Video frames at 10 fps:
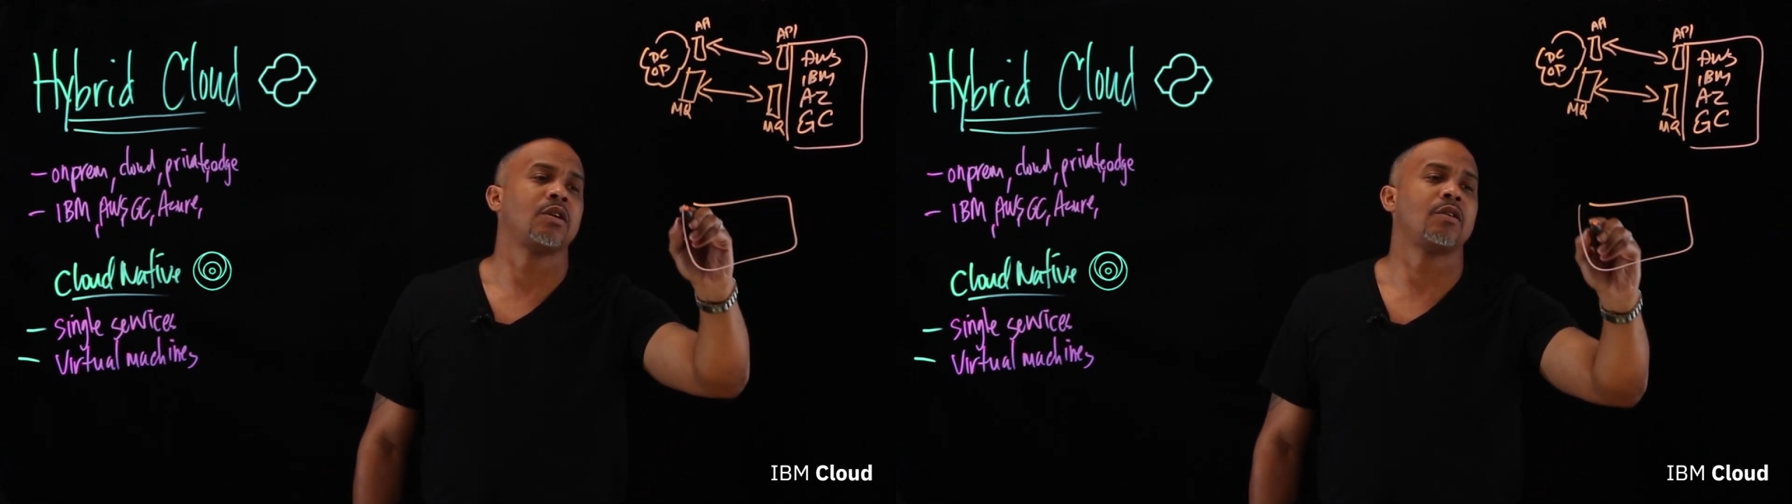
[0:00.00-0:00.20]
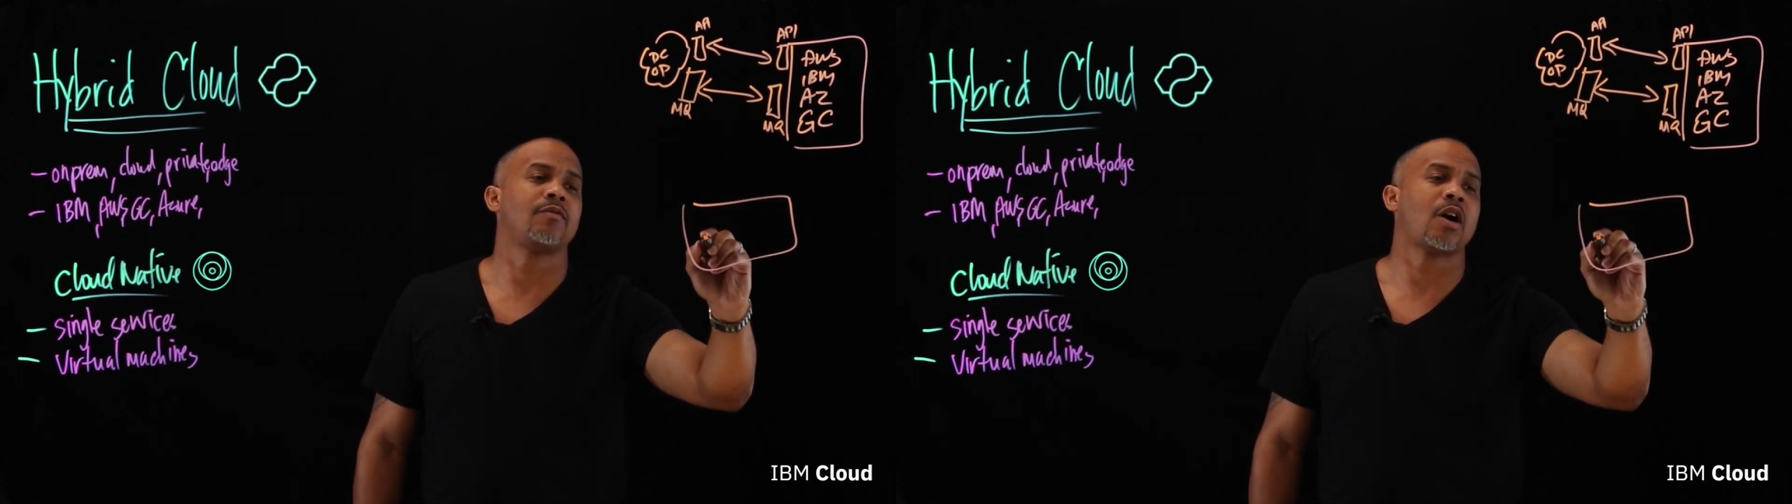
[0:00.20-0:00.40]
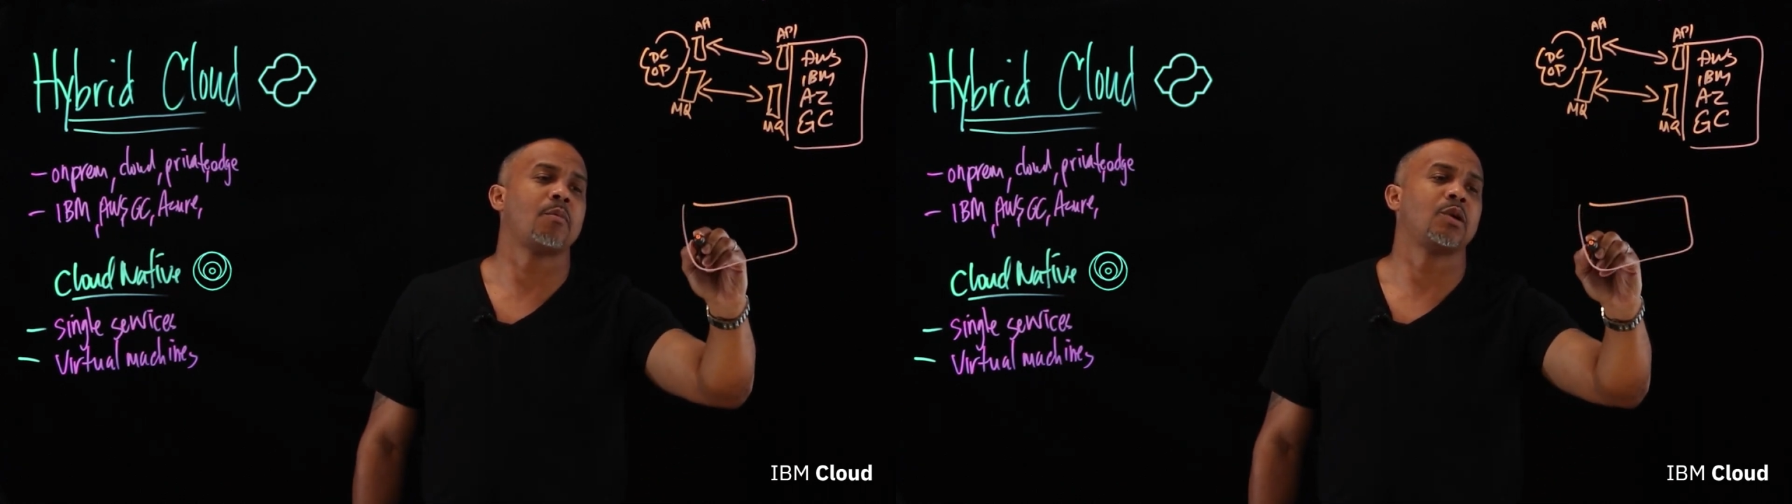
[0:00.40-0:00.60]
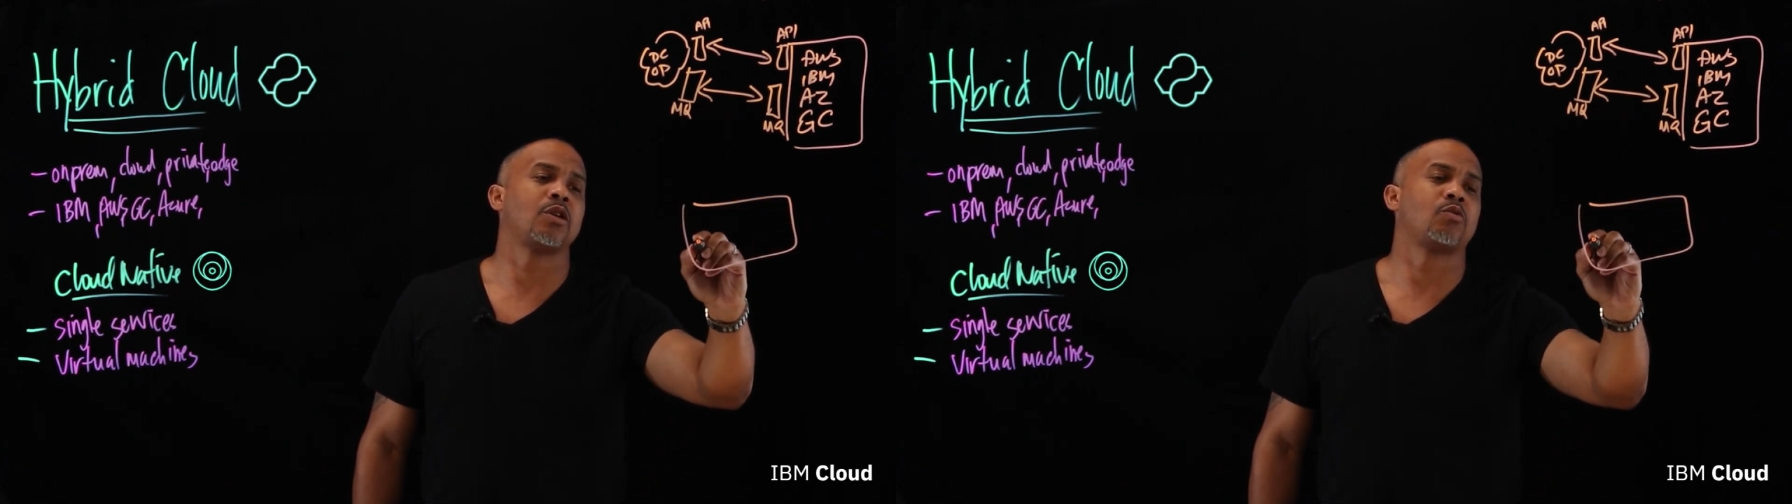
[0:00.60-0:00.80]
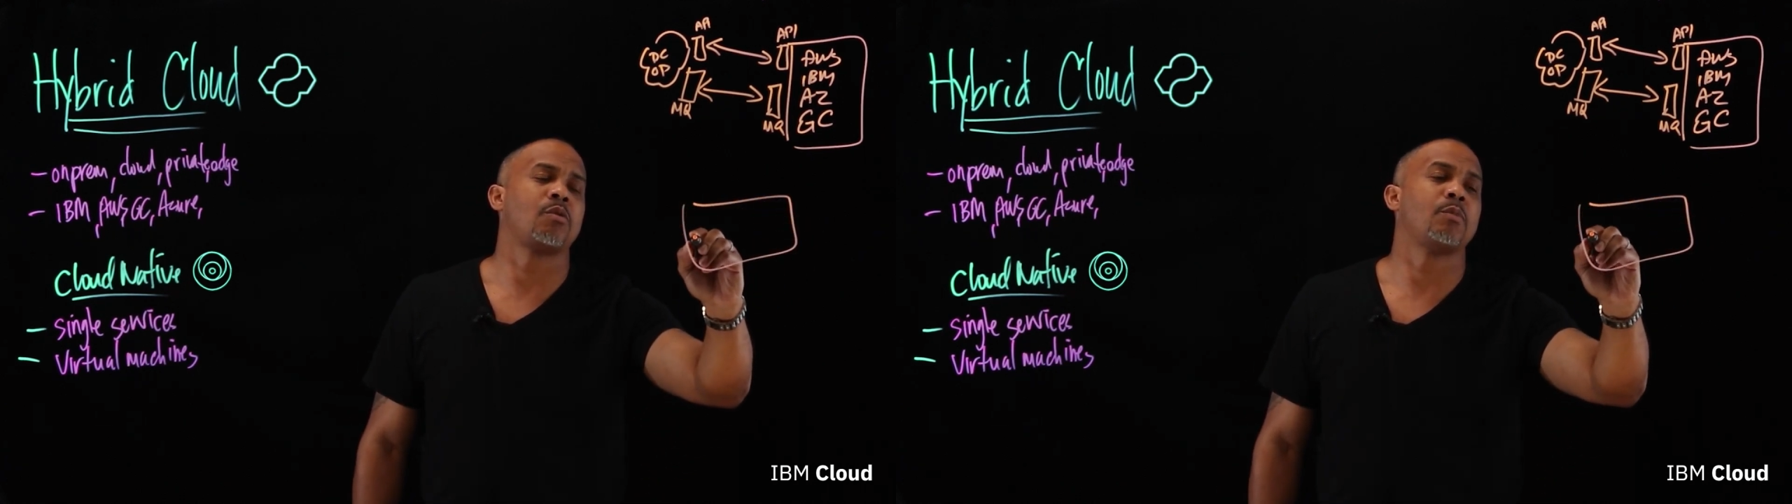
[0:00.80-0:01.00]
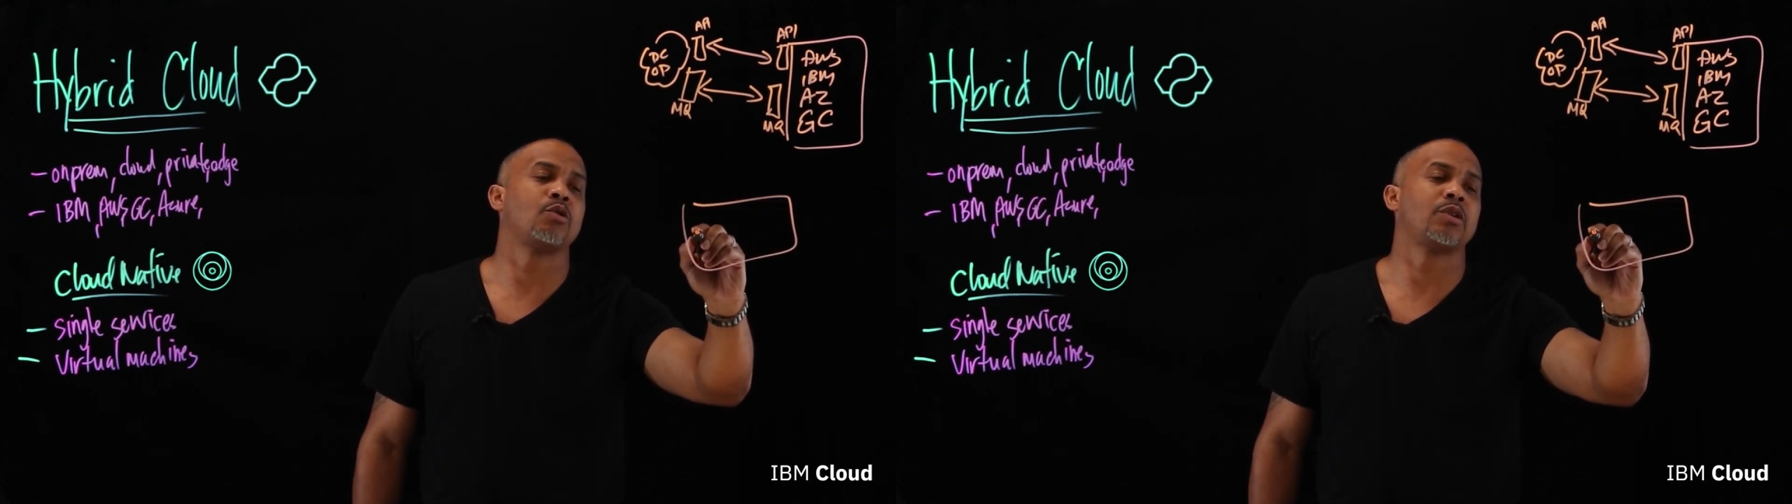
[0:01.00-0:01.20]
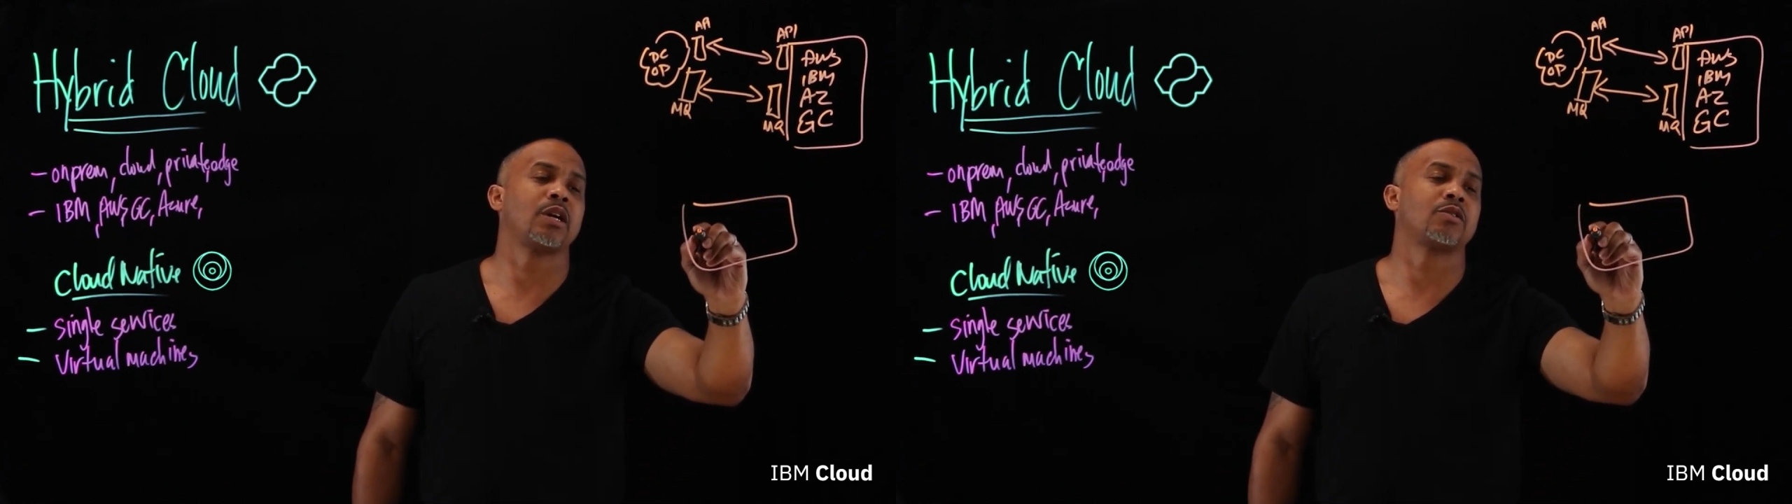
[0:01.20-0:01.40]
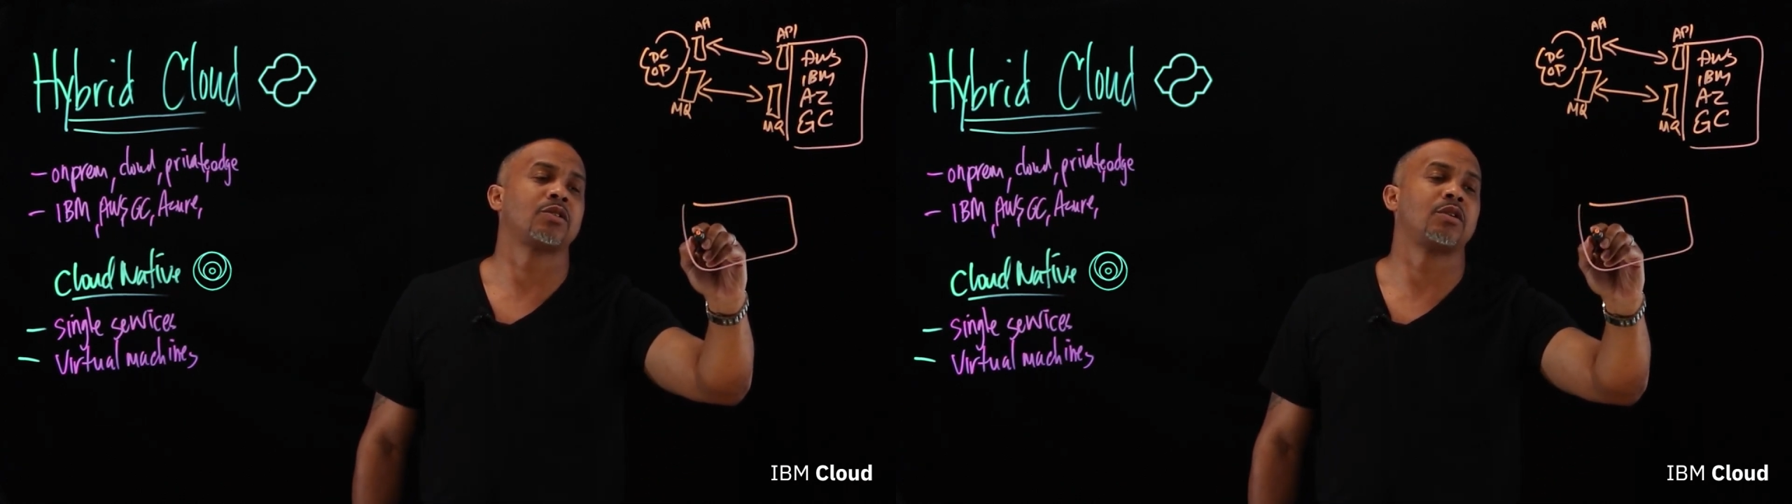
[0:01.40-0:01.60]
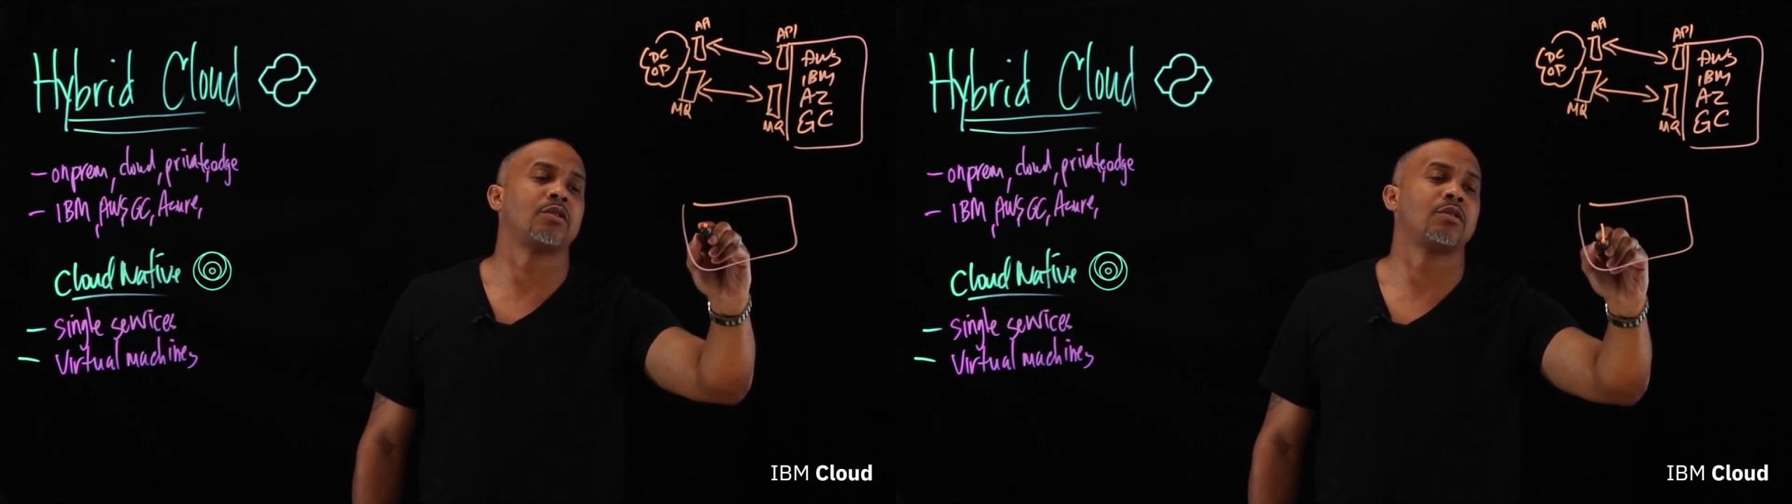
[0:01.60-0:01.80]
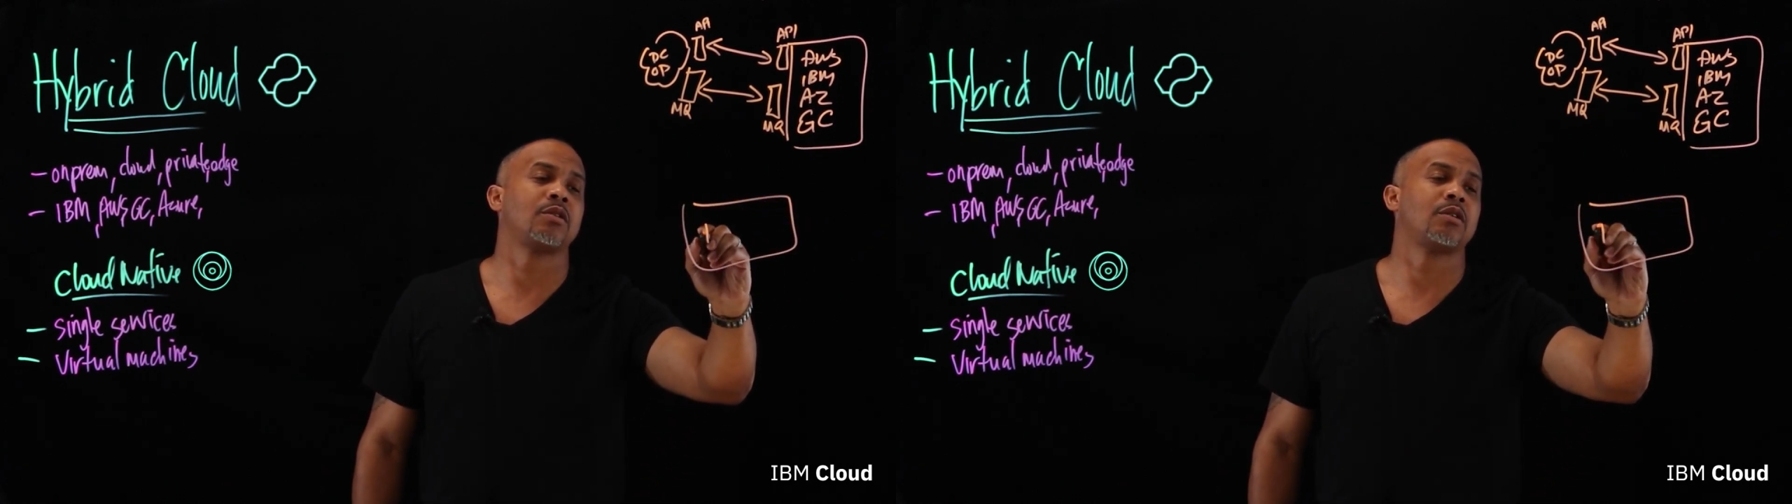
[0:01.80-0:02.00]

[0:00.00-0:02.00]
environment, another remote data center